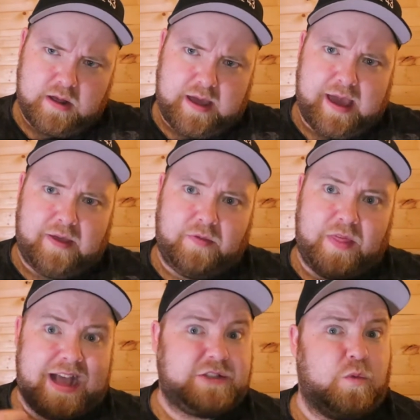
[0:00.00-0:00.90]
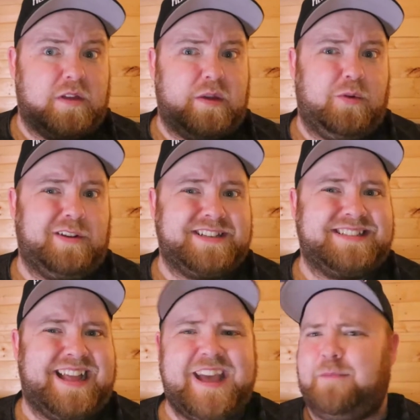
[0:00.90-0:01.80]
and that's where they were going to
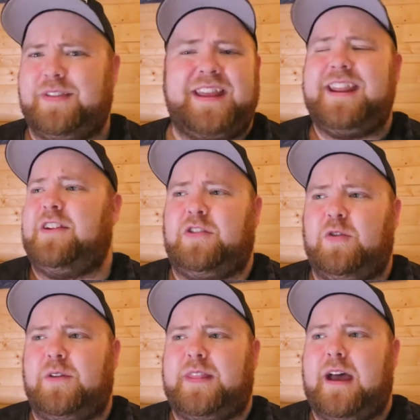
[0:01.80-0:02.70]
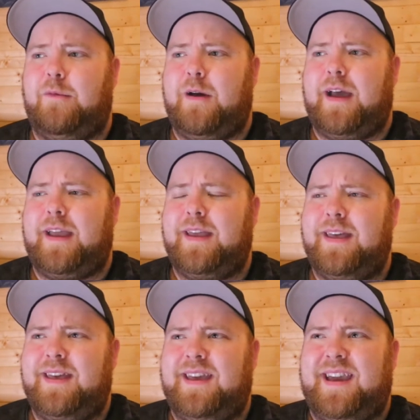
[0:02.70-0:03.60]
stay, but they didn't do it that way.
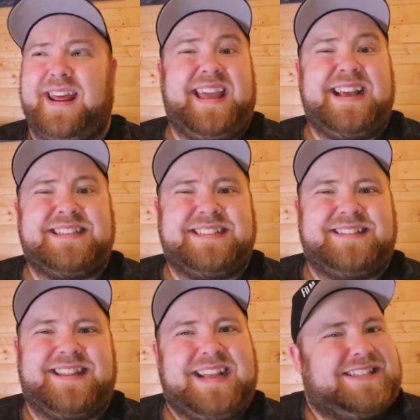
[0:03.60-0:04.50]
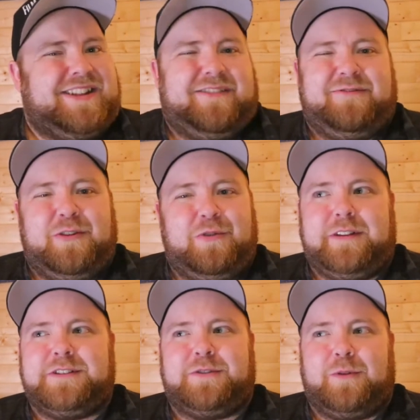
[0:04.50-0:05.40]
And I guess that's not real
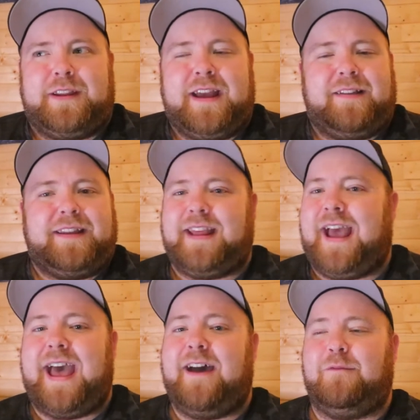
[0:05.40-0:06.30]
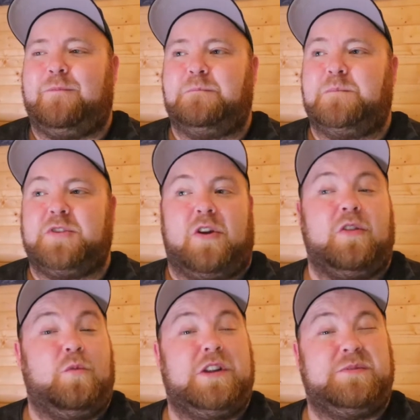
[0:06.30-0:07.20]
good storytelling to have
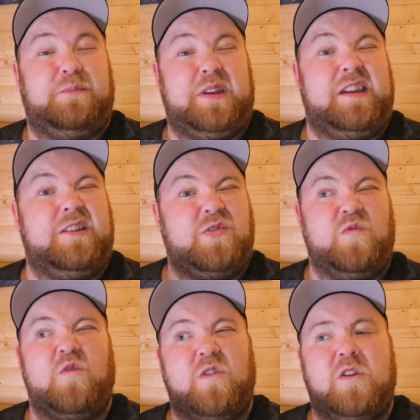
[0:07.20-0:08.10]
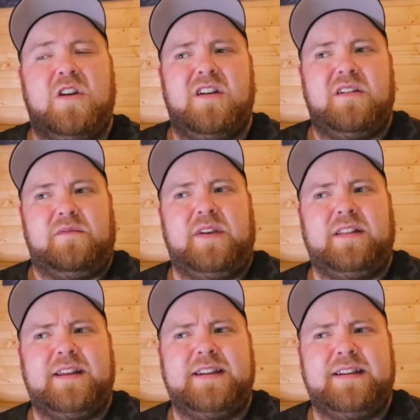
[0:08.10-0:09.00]
Scarlet Witch be your
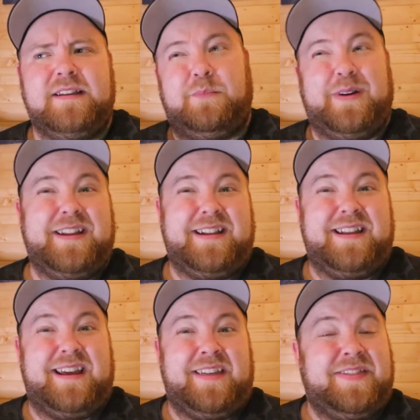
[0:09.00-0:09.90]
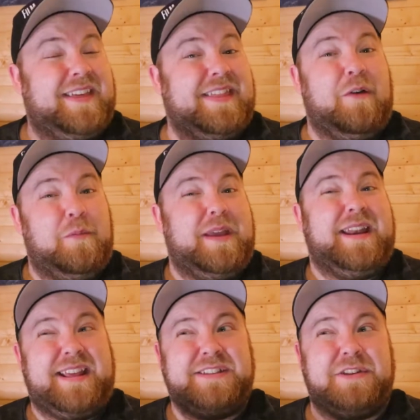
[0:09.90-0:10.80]
villain, but I think that would be
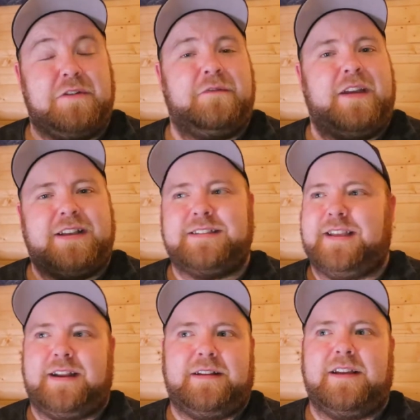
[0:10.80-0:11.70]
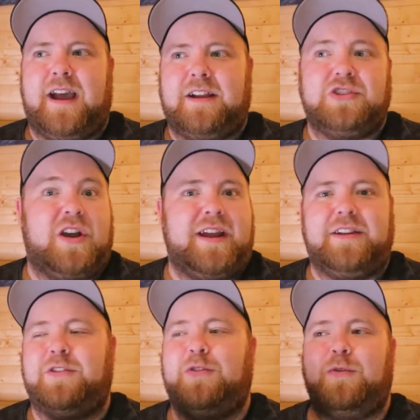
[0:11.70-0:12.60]
an easier fix than
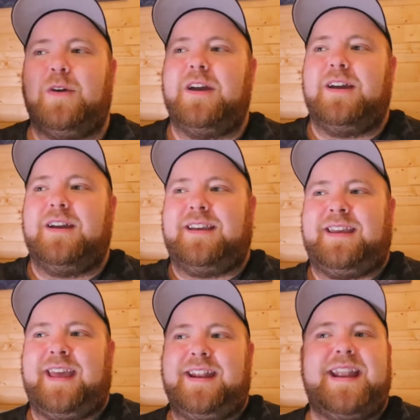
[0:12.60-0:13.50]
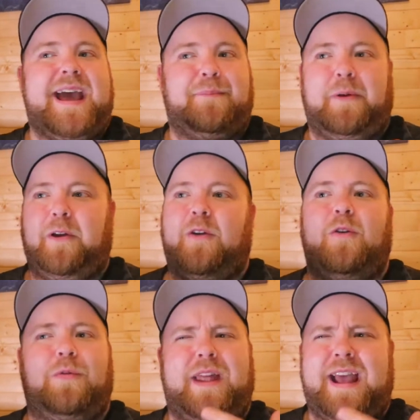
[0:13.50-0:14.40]
trying to kidnap a
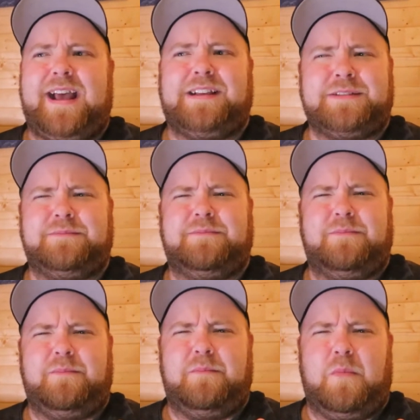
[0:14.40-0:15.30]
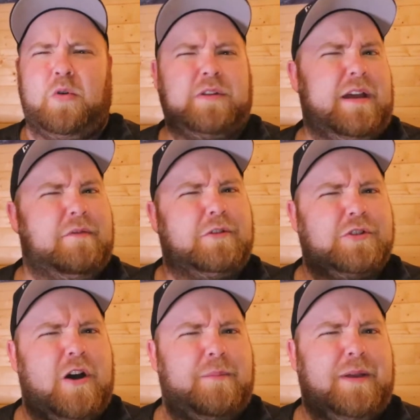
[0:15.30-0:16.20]
girl that has multiverse
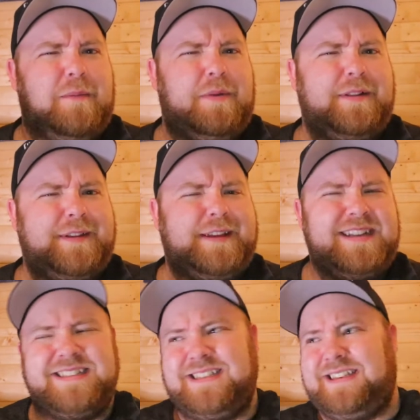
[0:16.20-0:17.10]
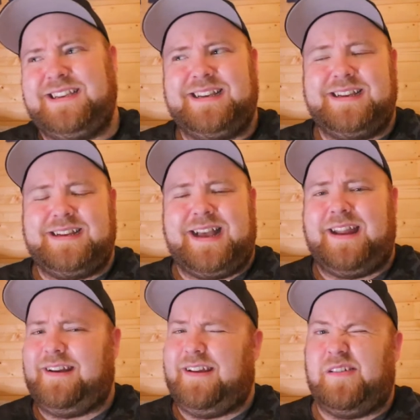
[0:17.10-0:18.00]
hopping abilities. I
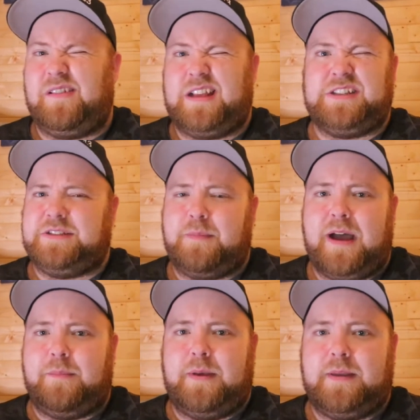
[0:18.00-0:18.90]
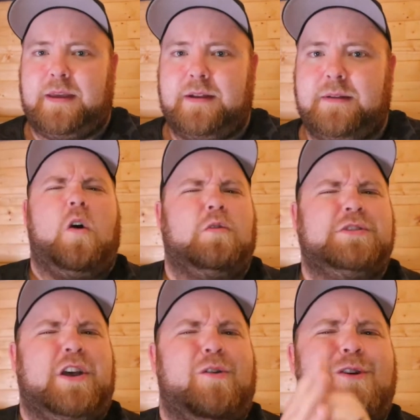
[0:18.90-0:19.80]
don't know, that's just my opinion.
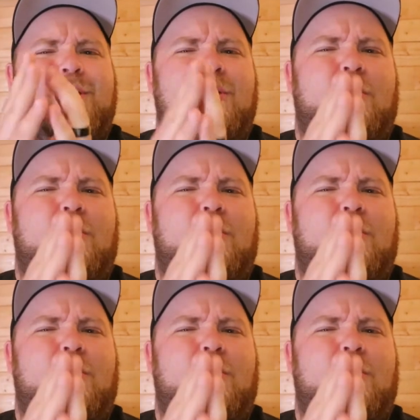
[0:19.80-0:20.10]
Also,